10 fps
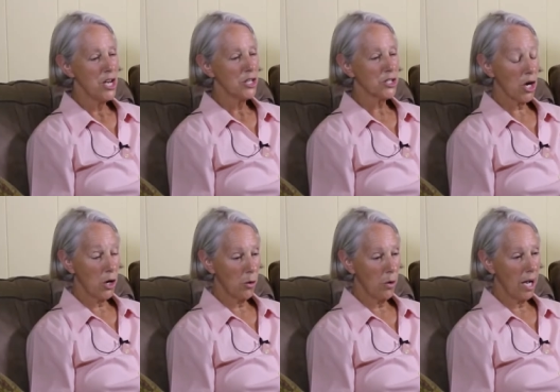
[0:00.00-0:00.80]

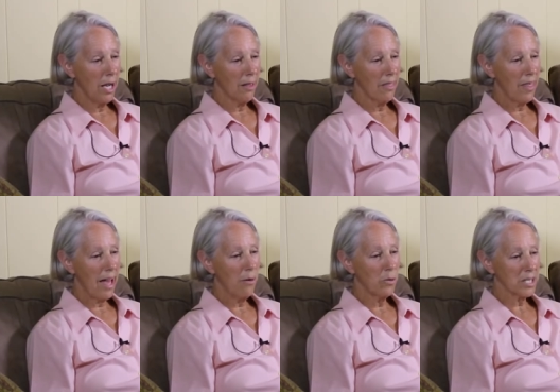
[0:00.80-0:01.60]
So uh,
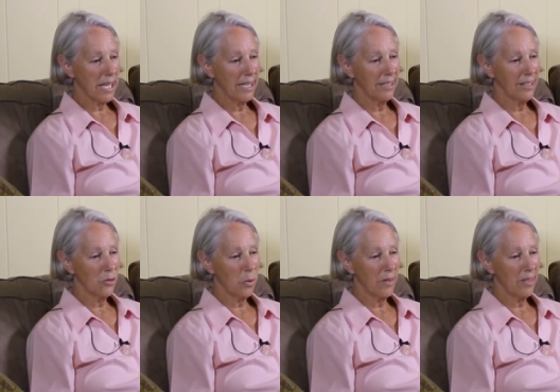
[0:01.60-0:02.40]
that was
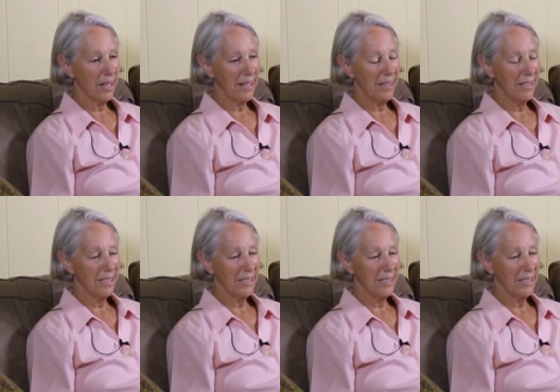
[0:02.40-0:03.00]
ended when the